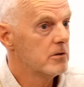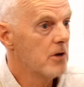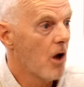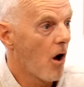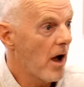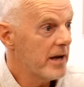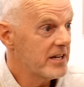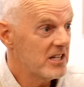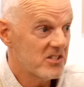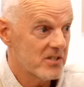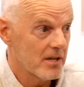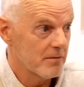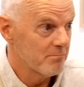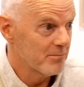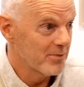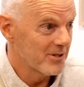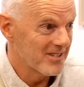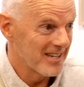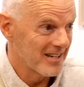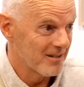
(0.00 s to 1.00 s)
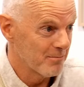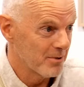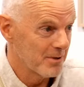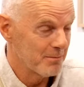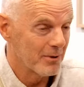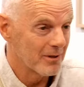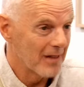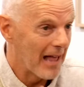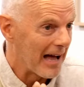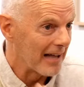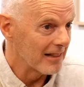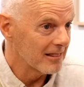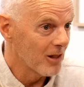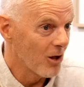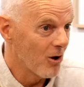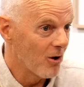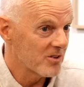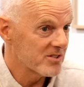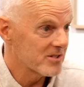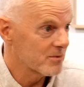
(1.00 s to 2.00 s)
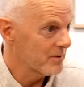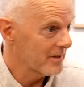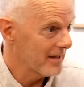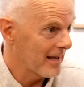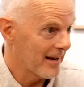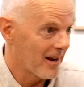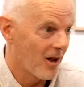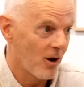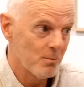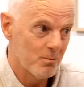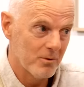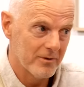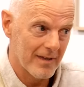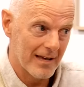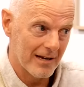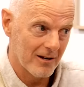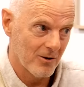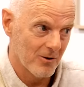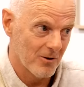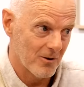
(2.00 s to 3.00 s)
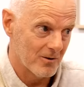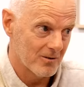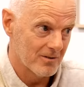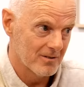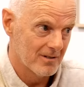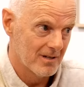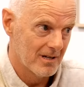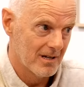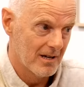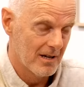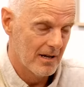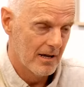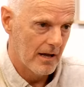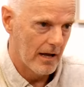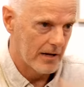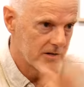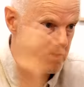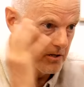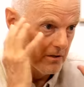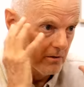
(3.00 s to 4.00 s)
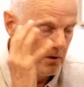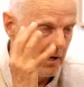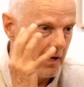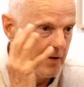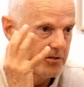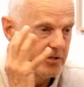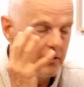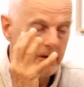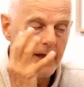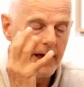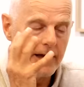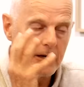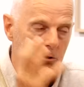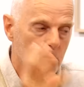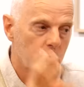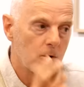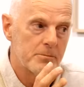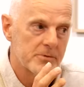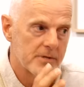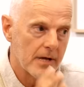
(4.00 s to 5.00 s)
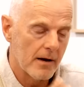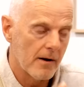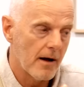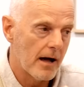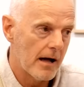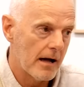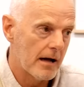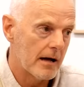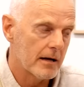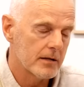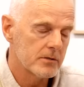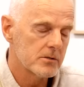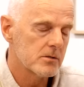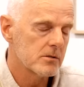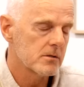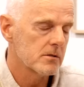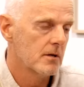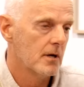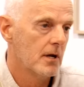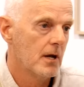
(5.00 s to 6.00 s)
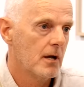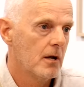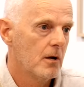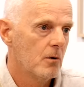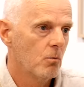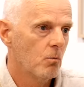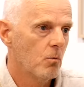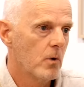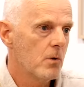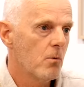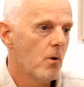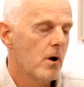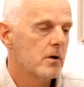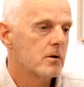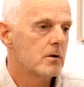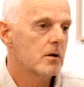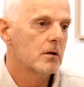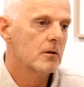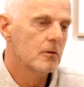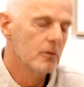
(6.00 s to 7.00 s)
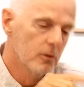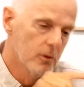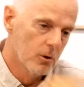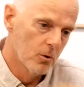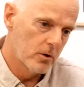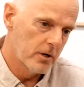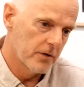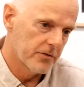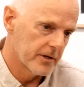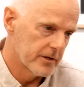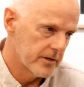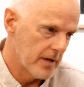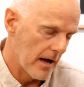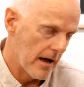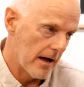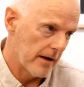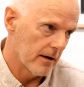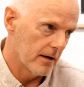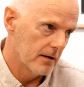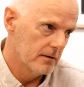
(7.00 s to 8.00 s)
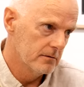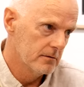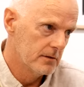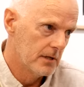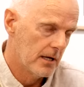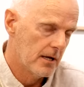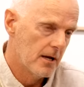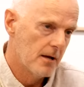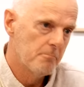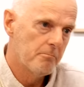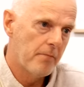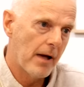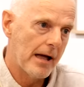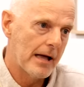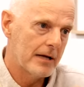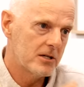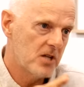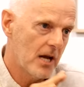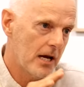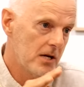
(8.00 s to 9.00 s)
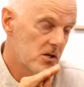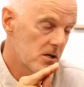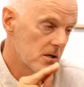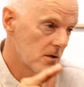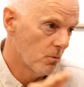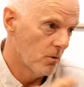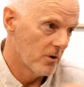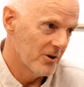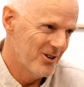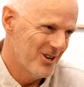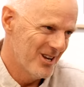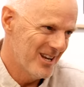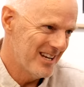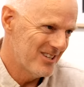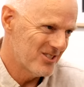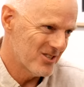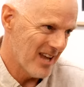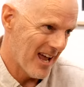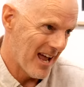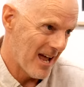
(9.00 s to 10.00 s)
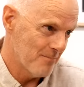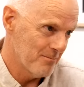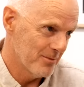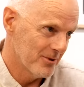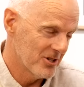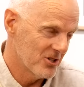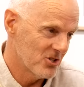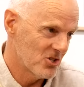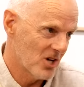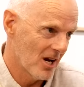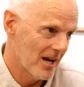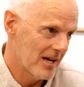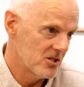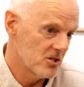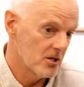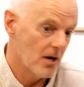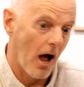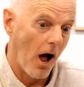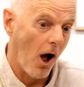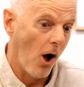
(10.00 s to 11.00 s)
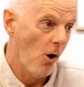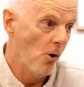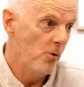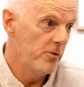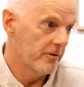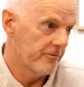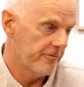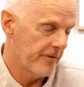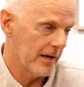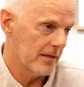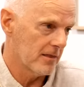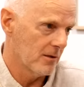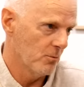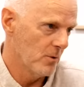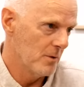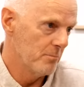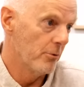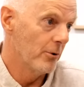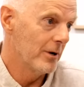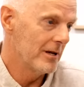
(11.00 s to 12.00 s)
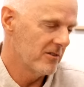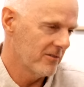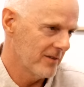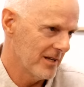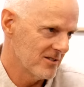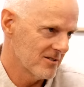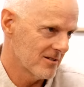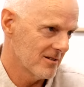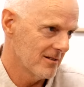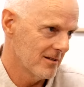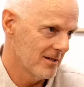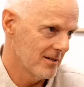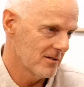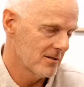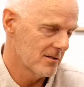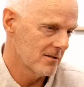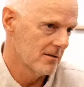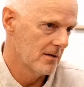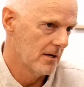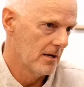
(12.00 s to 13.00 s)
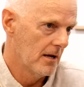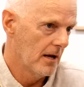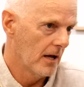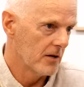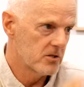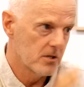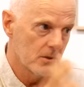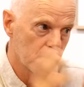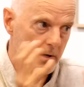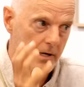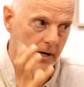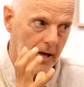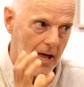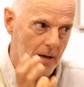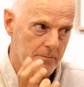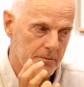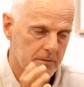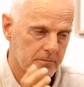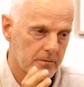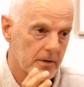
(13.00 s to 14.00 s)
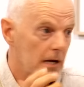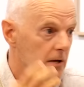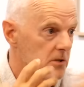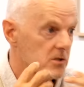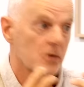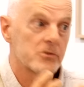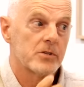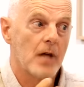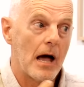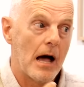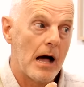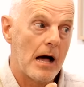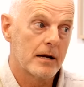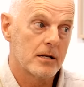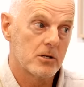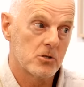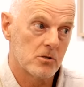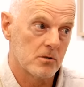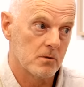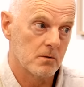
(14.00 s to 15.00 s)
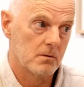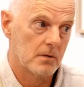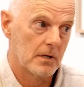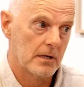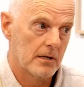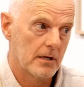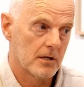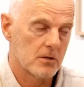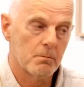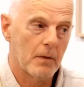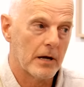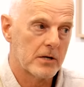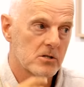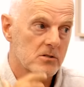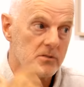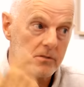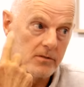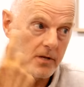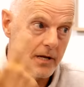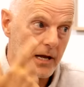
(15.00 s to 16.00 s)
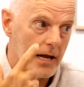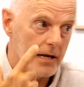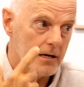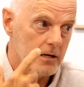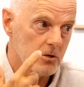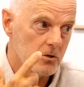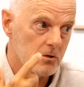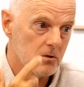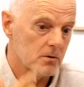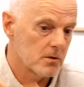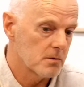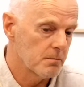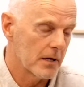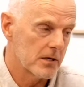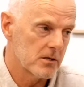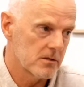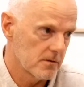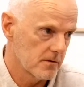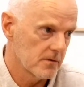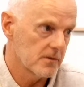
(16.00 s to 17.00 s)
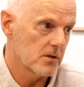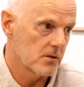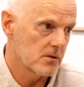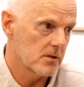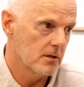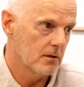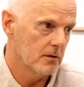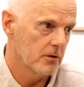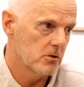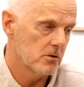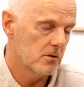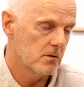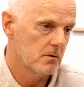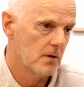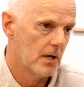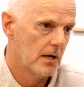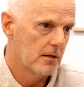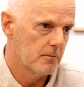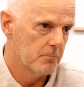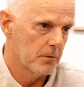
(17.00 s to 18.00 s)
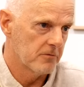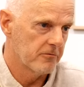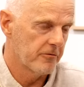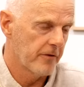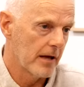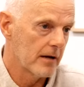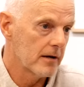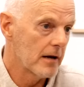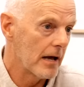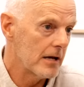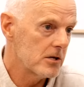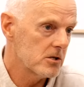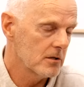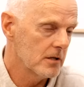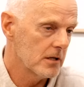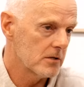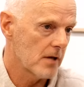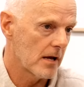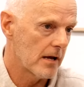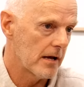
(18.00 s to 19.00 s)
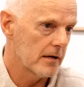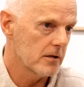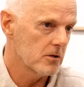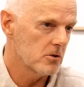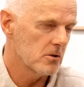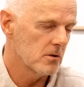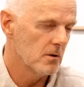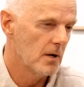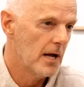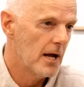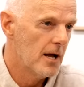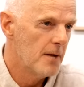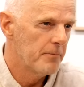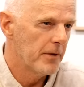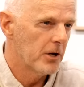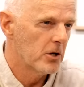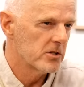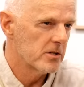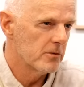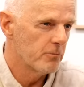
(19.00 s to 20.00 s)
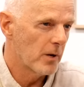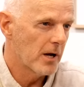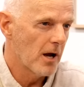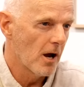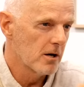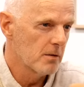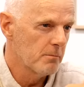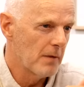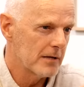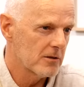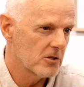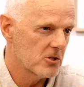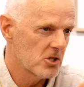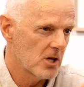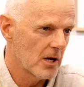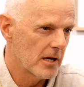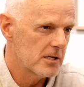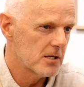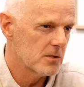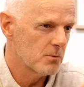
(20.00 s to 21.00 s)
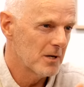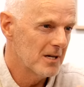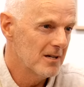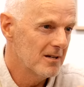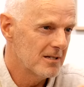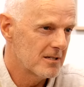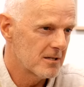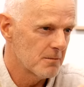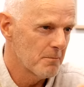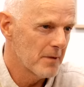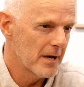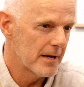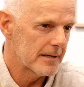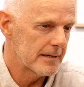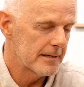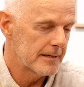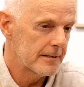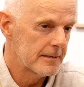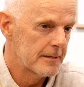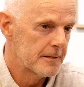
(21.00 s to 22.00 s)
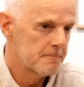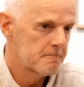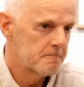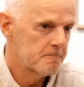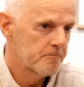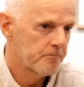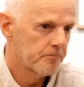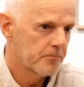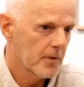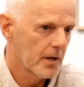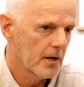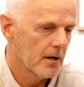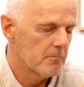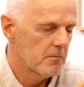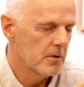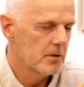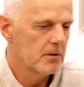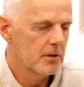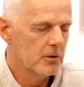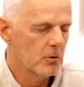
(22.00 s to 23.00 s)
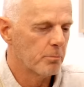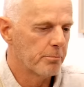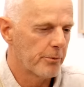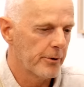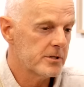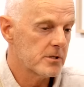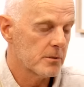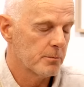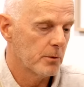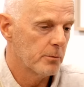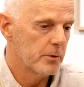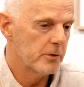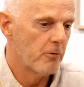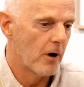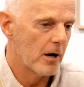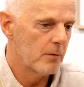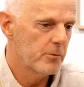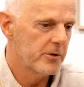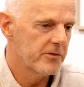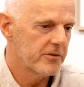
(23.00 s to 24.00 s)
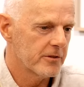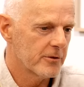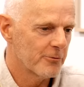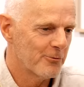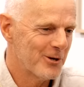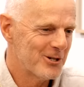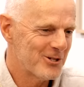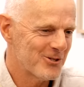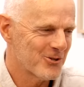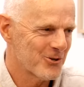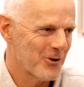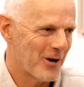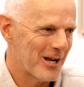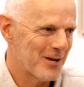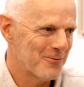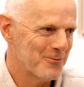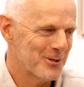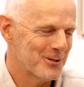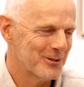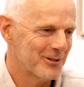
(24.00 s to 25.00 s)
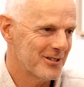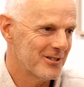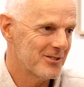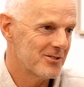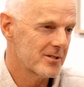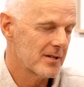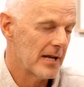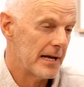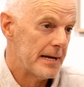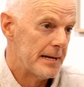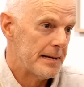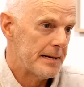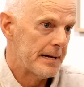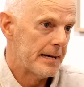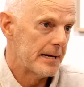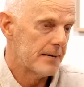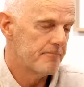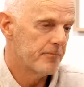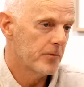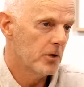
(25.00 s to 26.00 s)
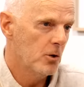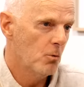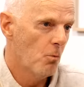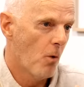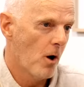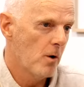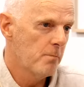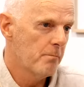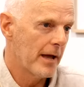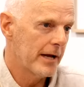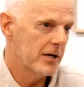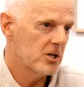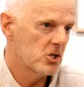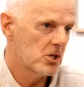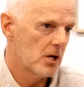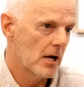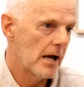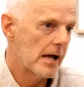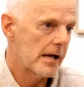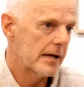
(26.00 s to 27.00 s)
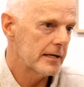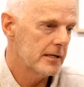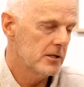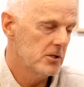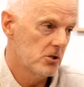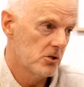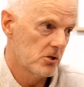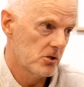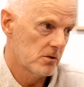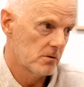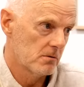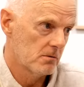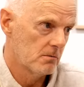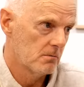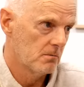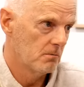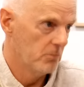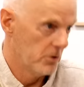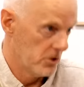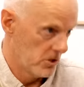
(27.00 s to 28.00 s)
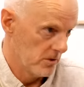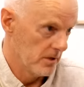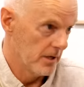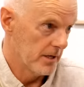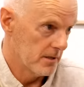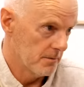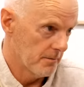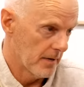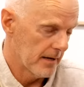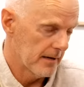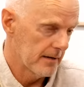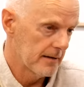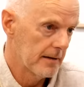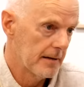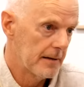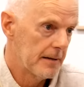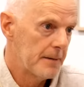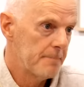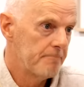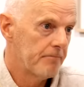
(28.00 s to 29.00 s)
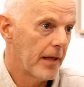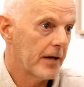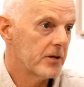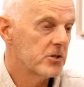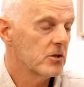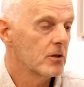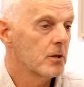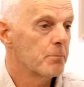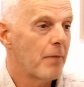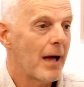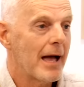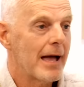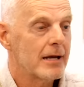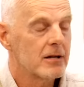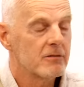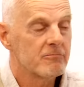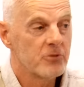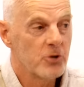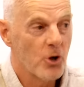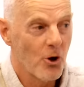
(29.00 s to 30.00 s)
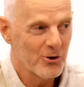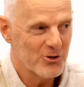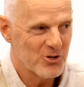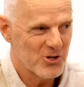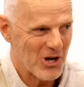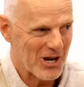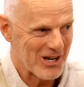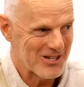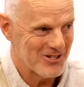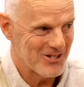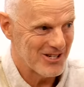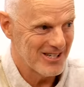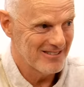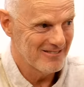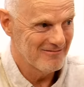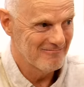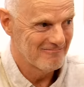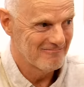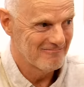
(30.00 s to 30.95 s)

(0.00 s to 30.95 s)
ninety-seven percent of people are lost without hope, without God. Mm. Until, until that grips our hearts, we won't look at the data, pay attention to what needs to happen to change it, own the fact that we bring things to this until we're captive. So it's a hard issue as much as it's a head issue, as much as it's a skill issue. But foundationally, it's a hard issue. Because if we're going to make the changes we need to make, um, a little principle we run with in the Reach Australia world is um, you won't make change, which you need to make, mm. until the pain of not changing